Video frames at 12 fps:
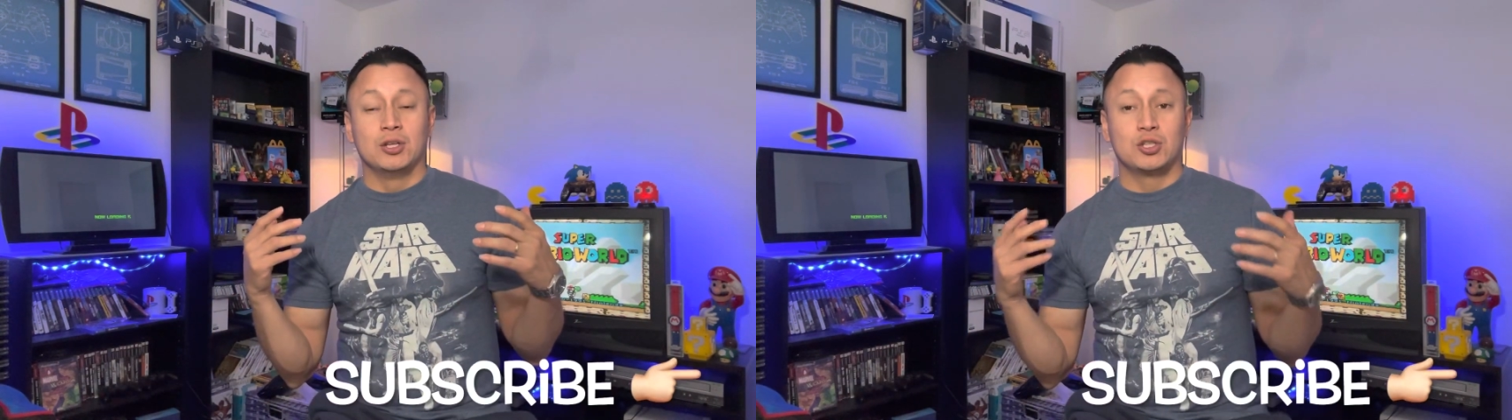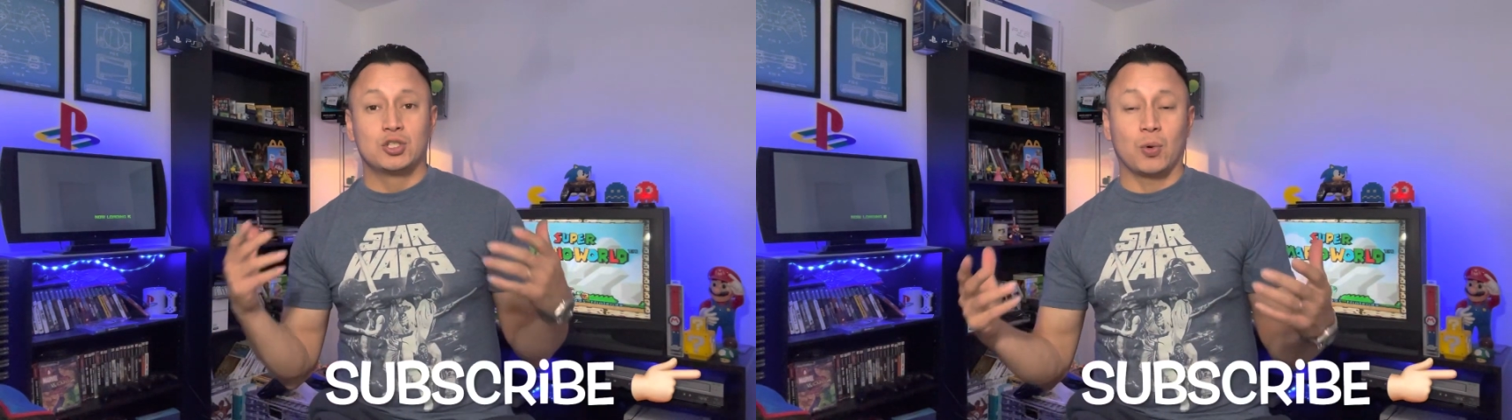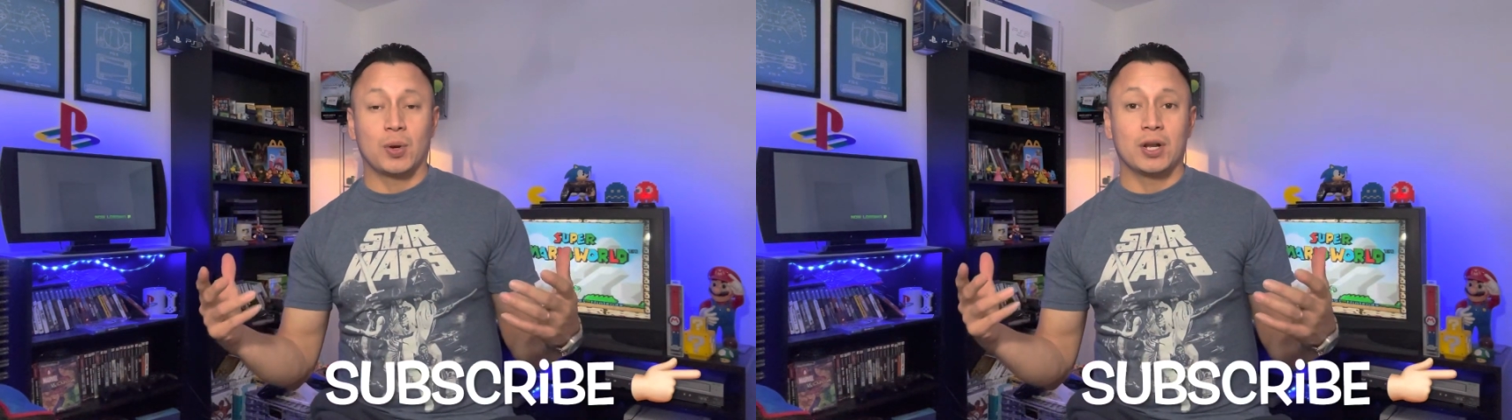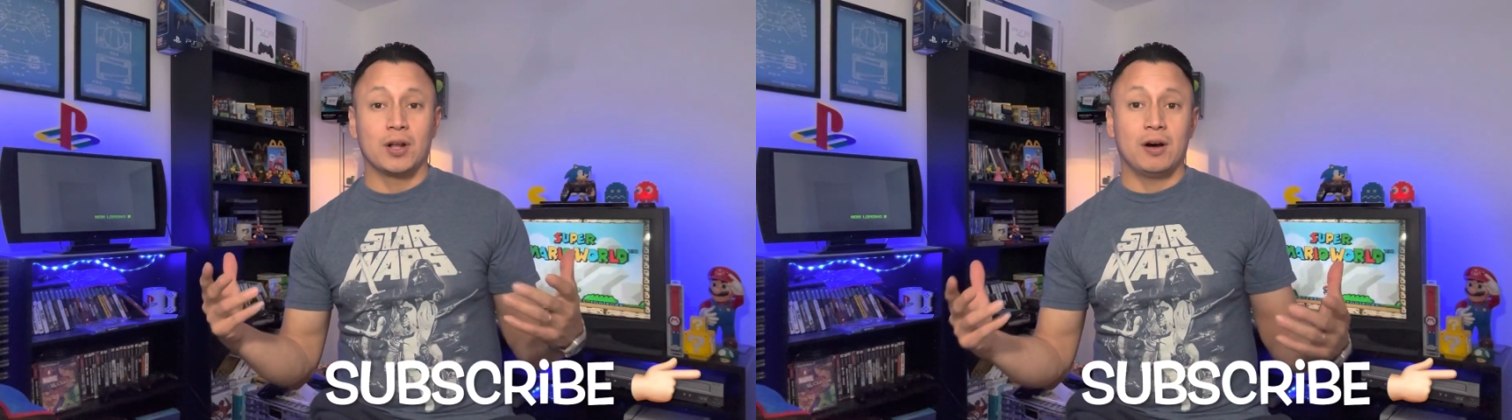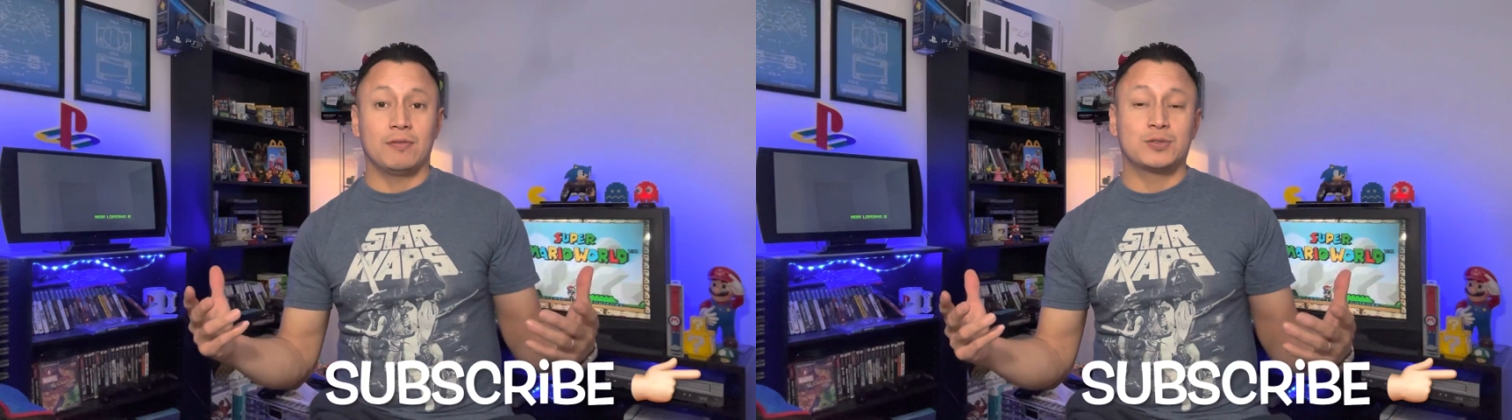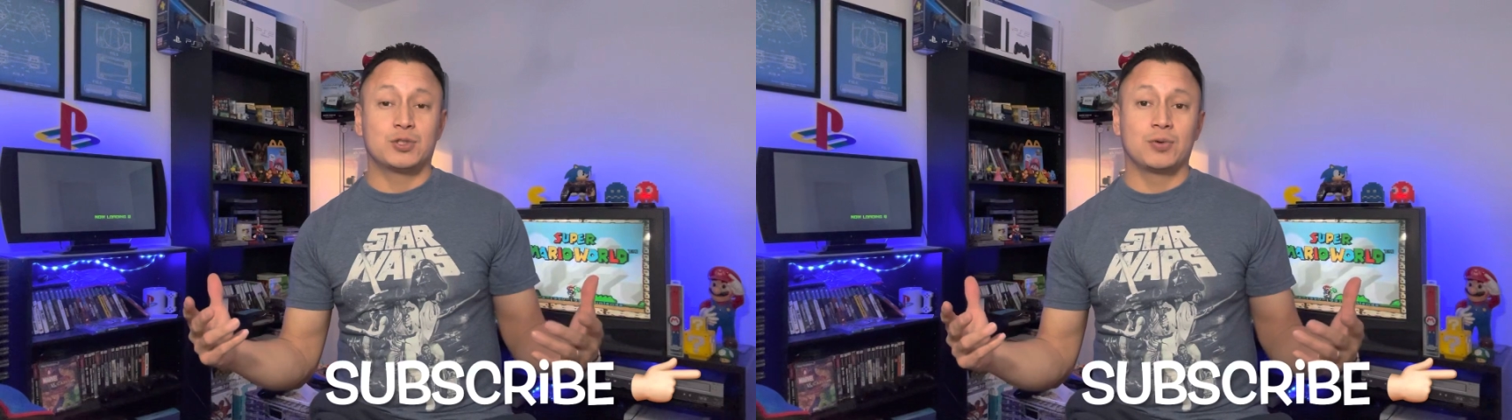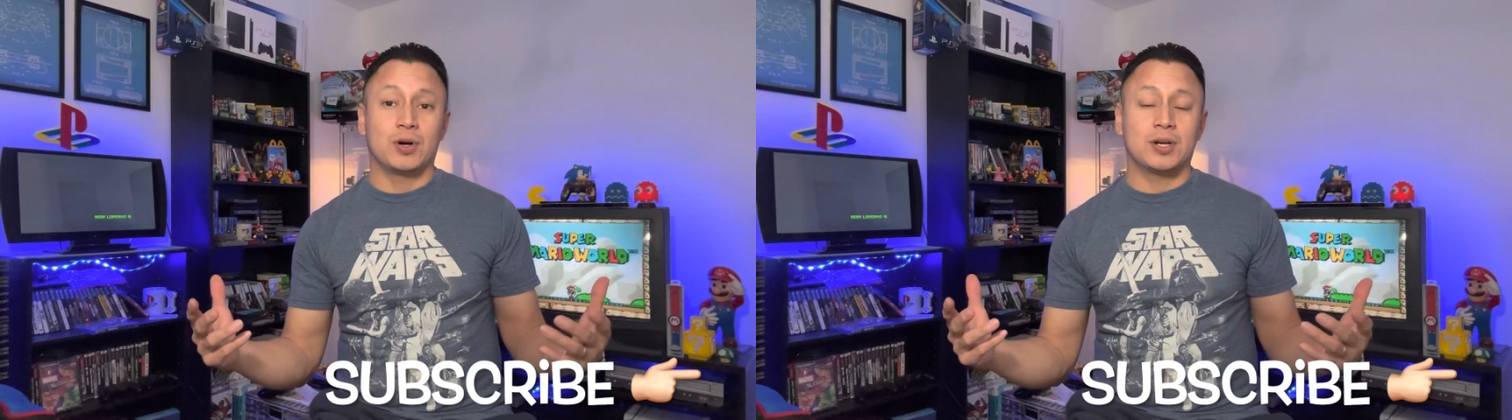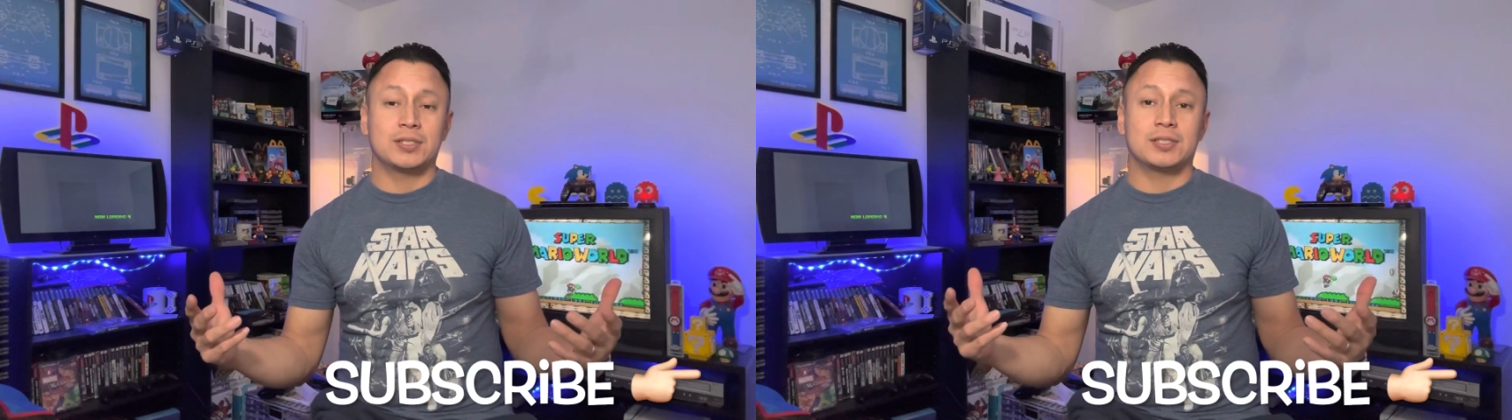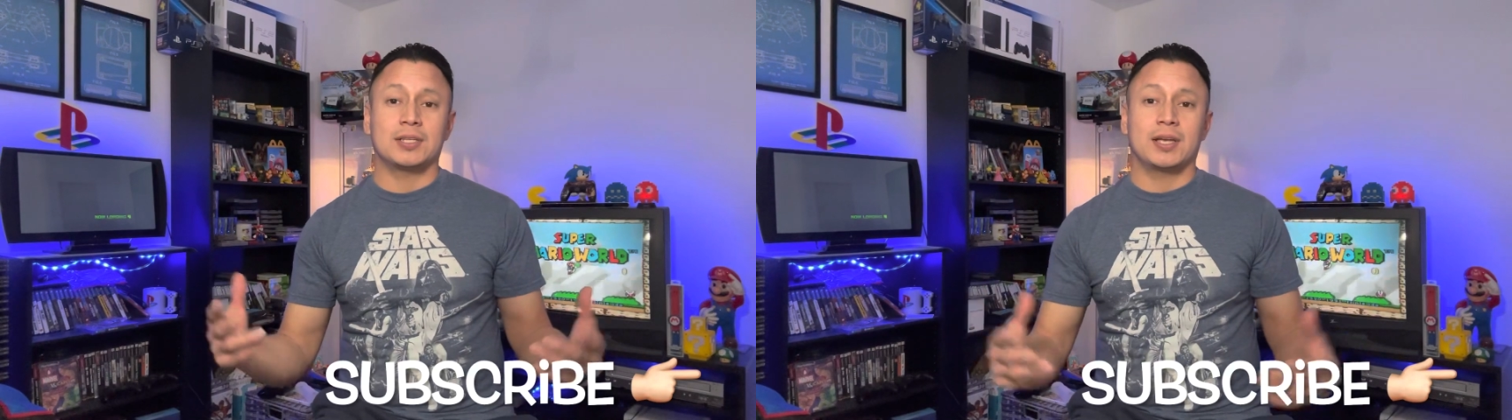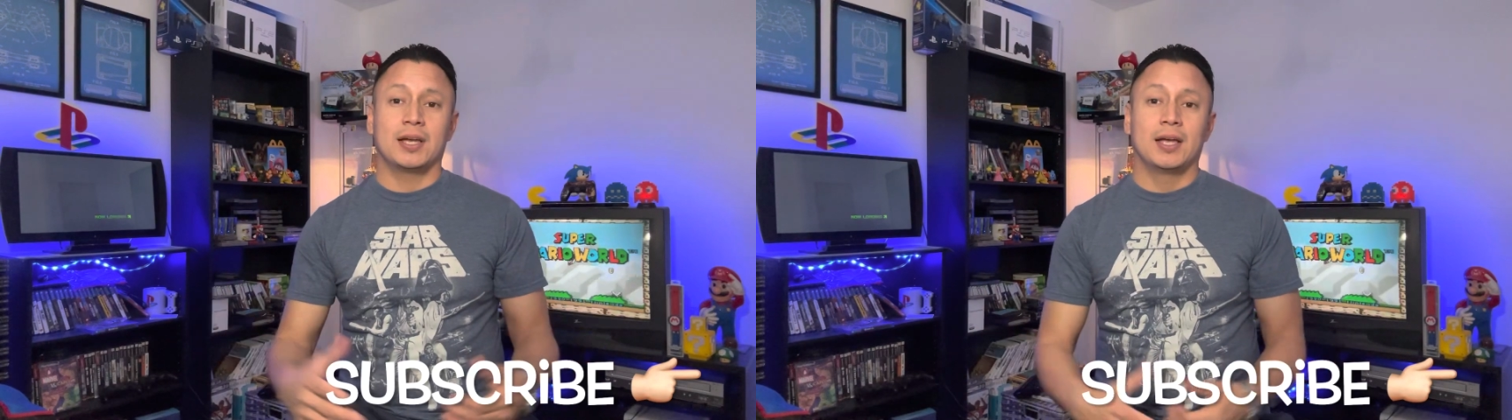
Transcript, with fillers: showing love to us